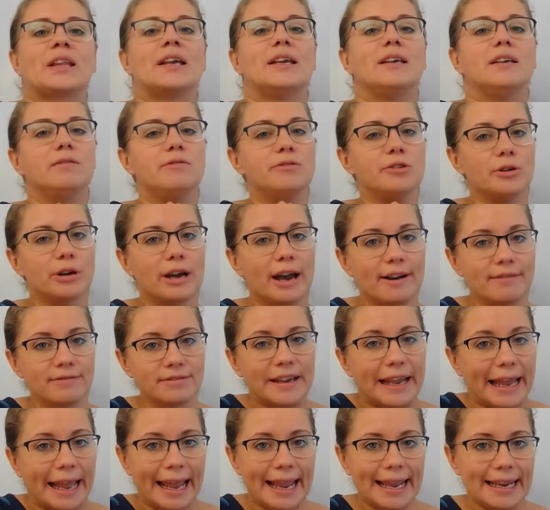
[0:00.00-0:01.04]
If you have
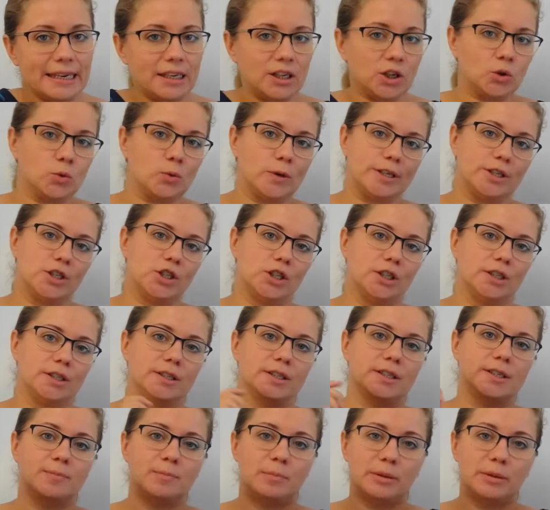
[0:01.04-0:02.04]
any questions,